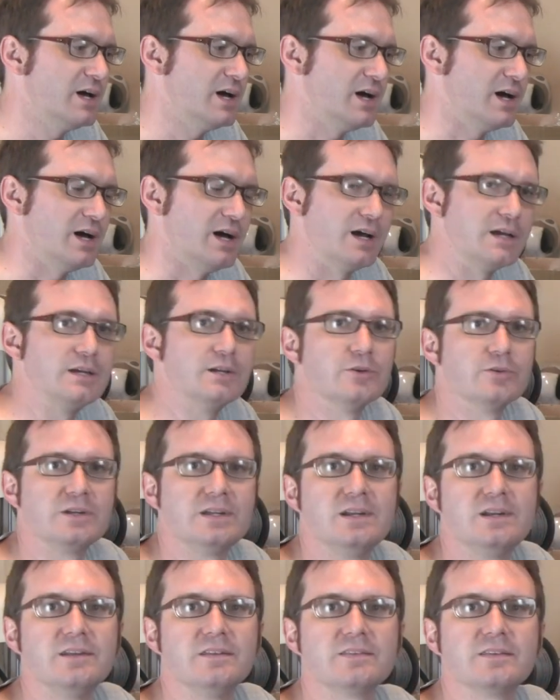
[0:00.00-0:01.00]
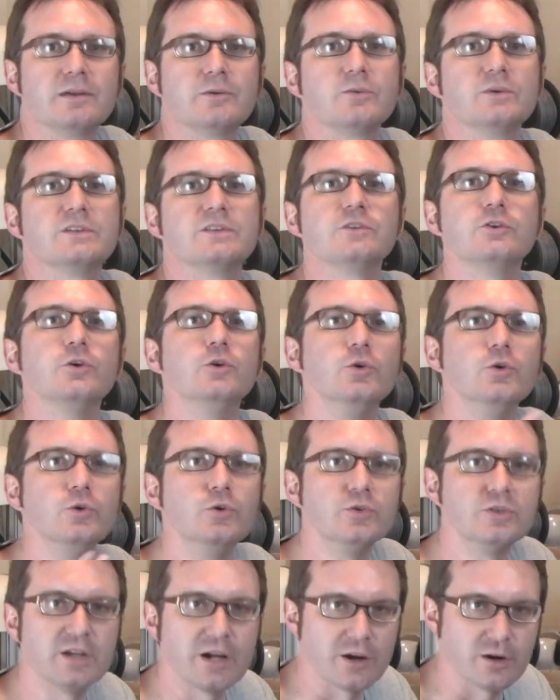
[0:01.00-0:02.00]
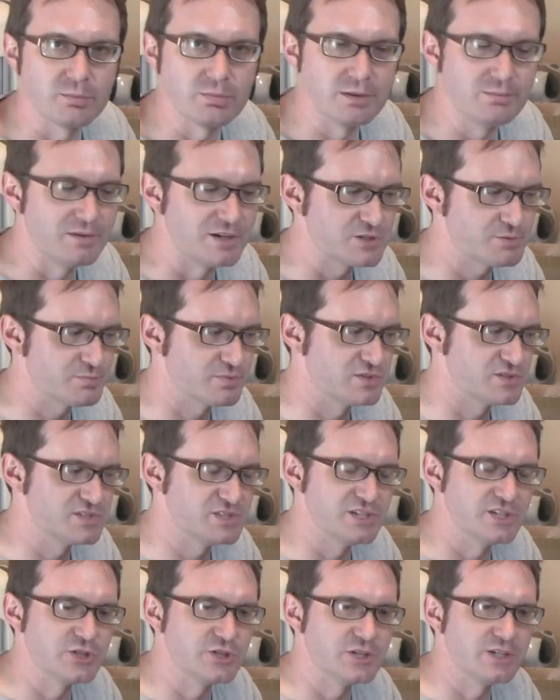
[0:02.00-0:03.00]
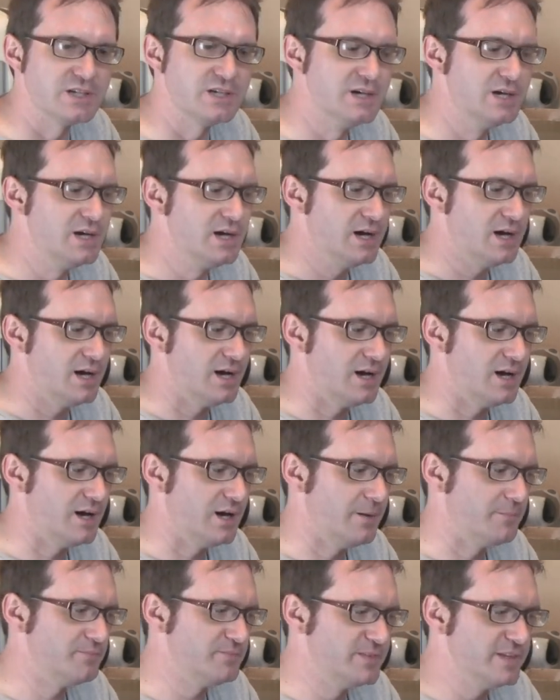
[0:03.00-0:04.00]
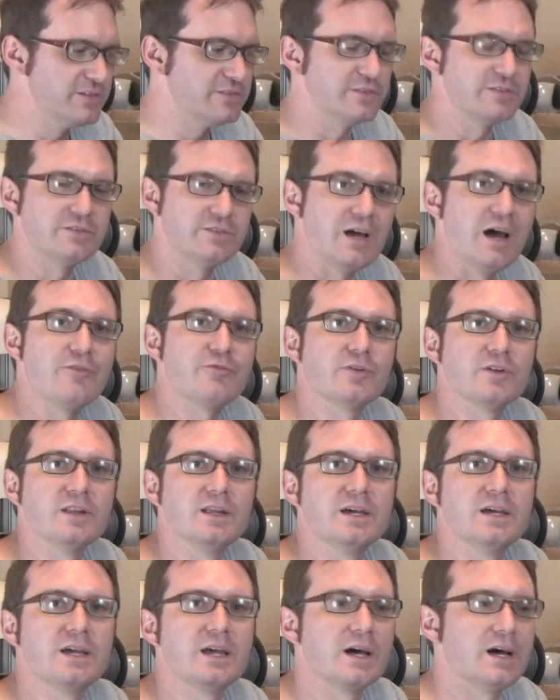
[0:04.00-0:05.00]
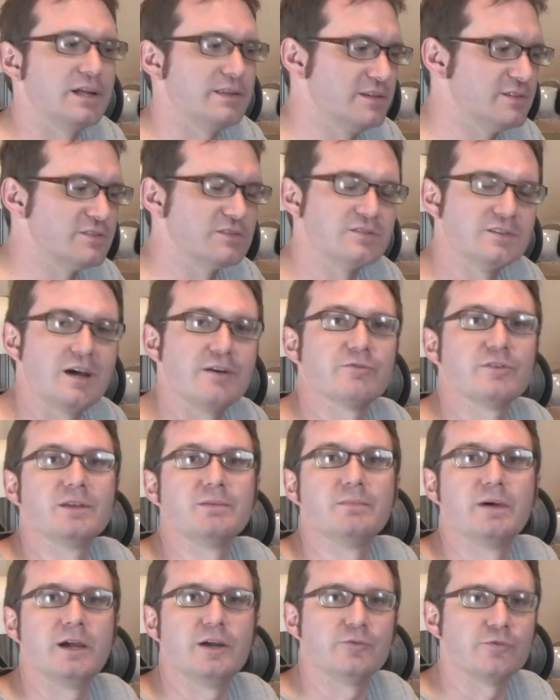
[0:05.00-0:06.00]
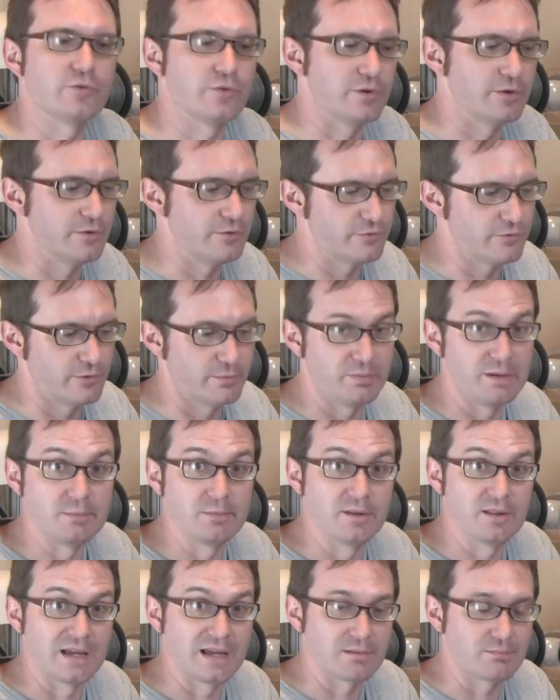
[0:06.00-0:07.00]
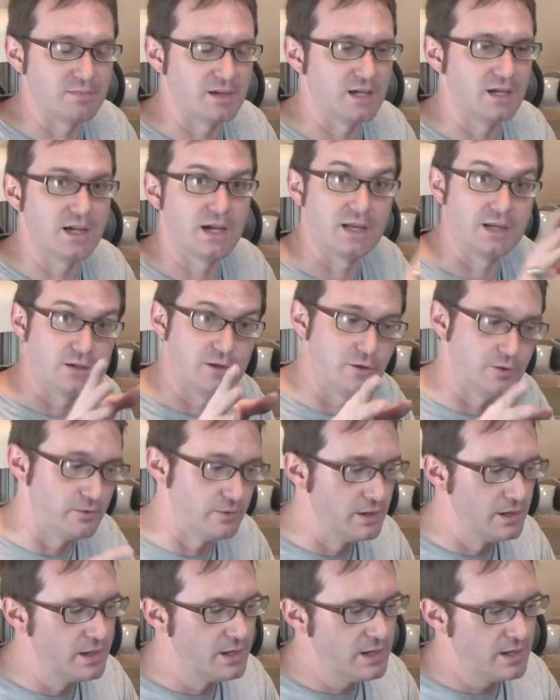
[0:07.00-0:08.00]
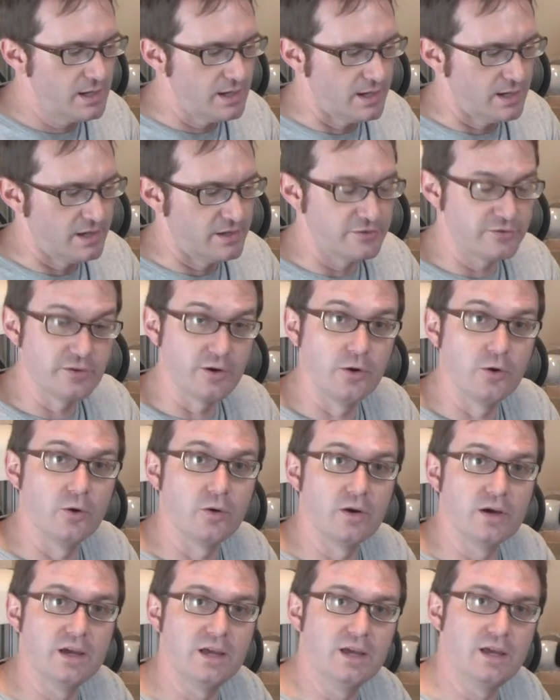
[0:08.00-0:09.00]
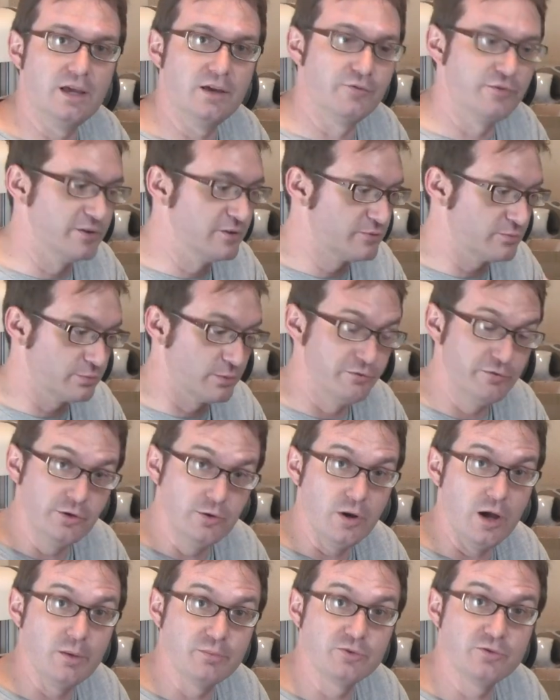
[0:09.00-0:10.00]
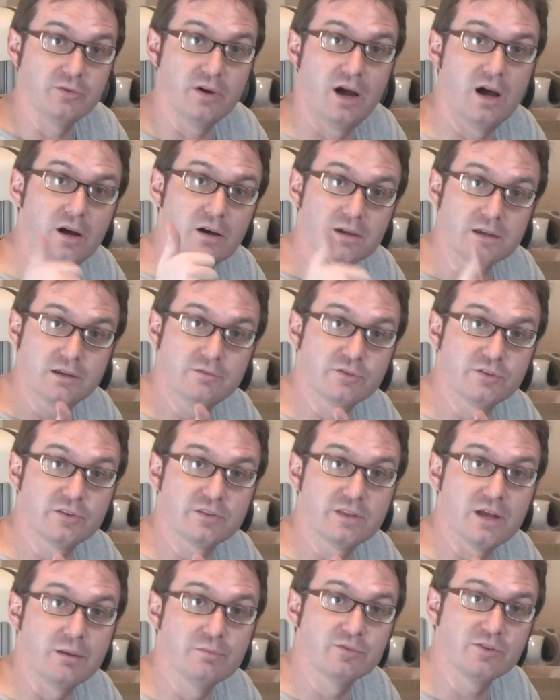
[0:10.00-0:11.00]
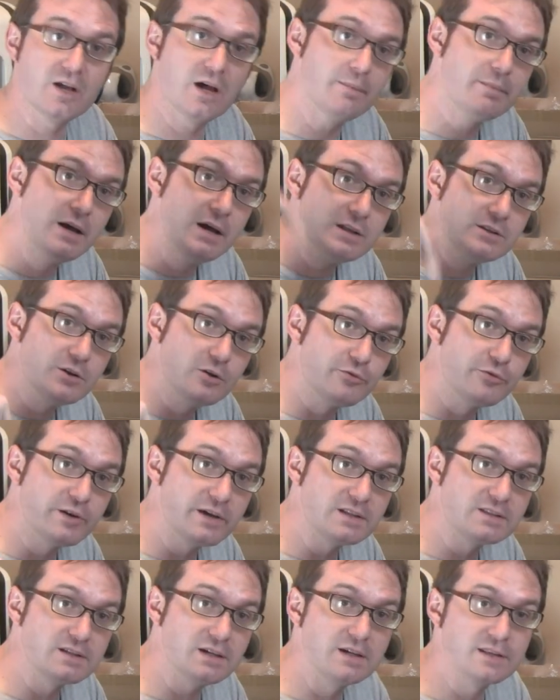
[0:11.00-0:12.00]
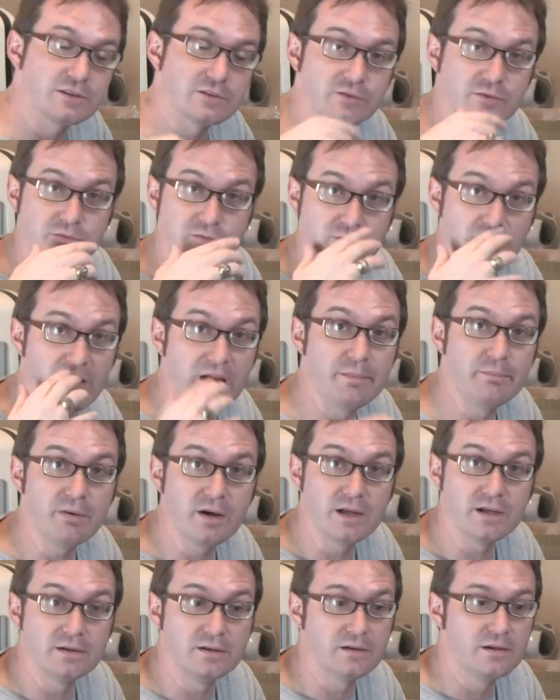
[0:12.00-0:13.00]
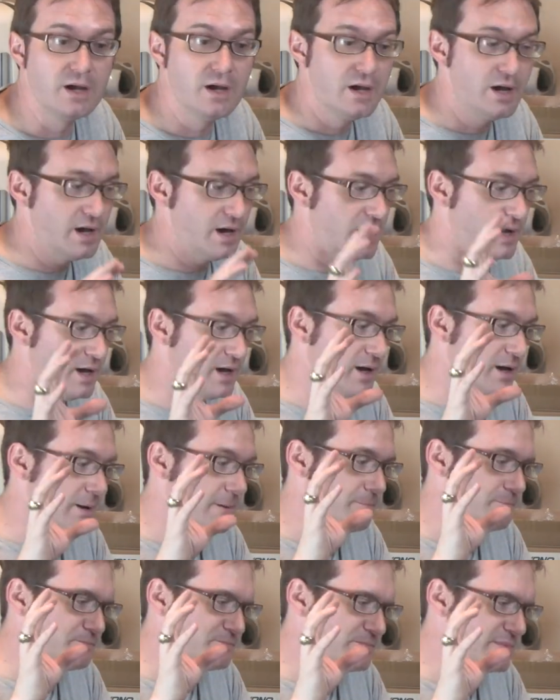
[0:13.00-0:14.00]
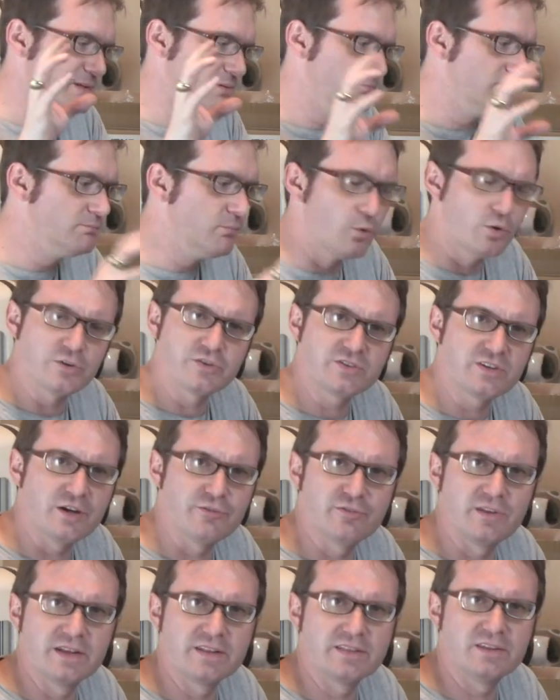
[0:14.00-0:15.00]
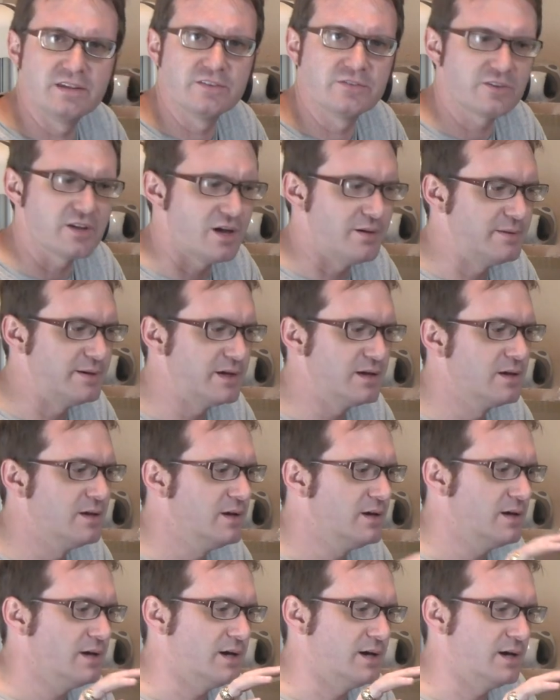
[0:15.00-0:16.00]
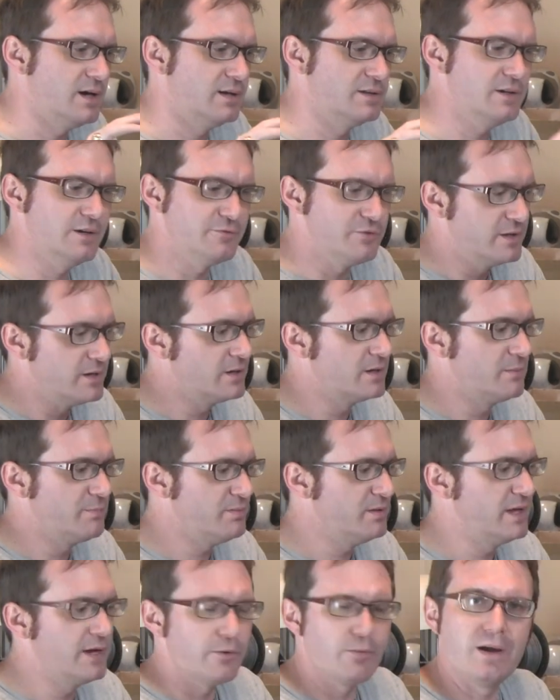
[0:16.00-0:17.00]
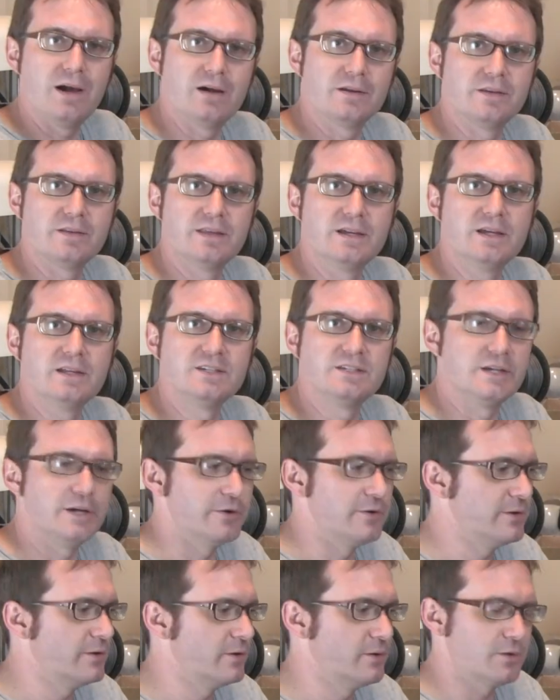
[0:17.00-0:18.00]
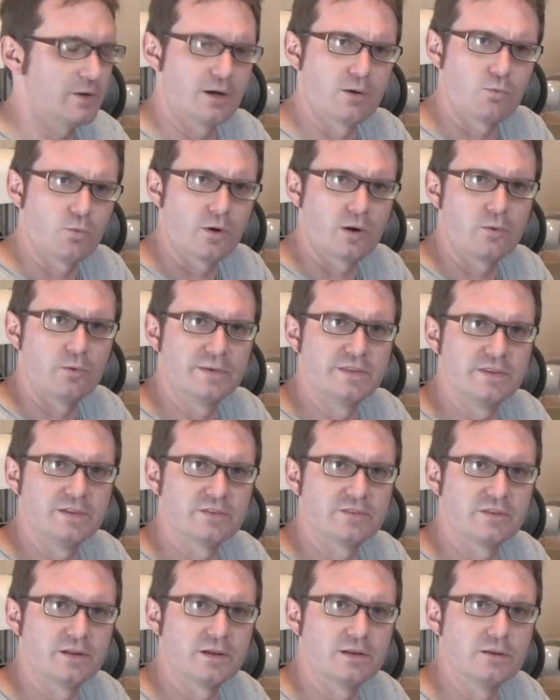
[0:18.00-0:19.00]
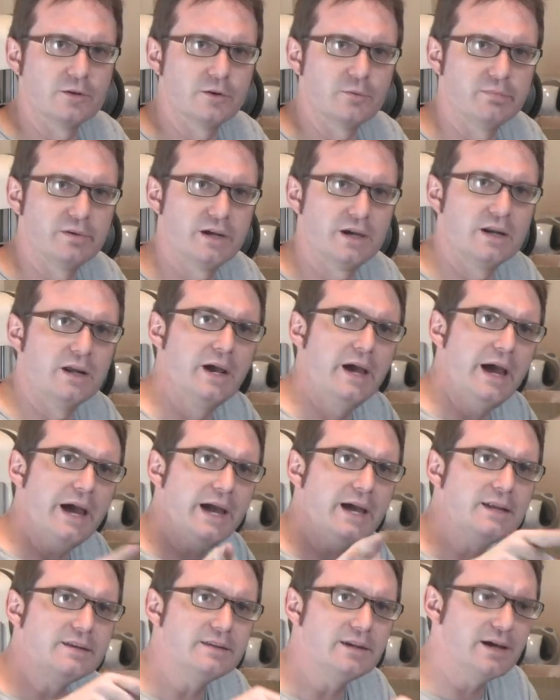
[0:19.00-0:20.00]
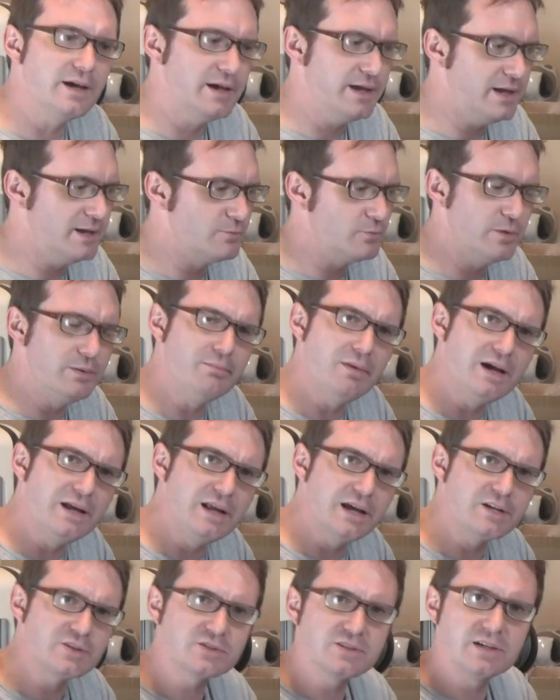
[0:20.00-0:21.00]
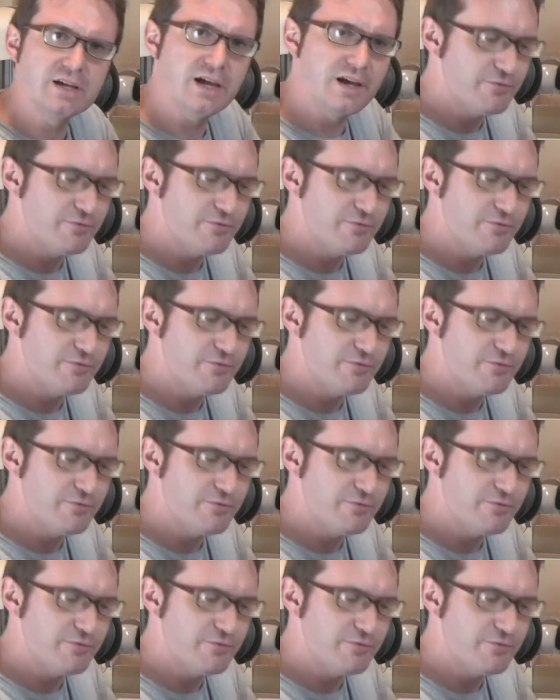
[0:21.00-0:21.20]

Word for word: Uh, you don't need anything with too terribly much precision. Um, this is definitely uh, this is definitely made for for people like me and you. Uh, so if this review helps you out, give us a thumbs up. Don't forget to hit the subscribe button. Um, more stuff like this coming. Uh, definitely going to play around on the interior. Going to work with this thing a little bit, and uh, and we might actually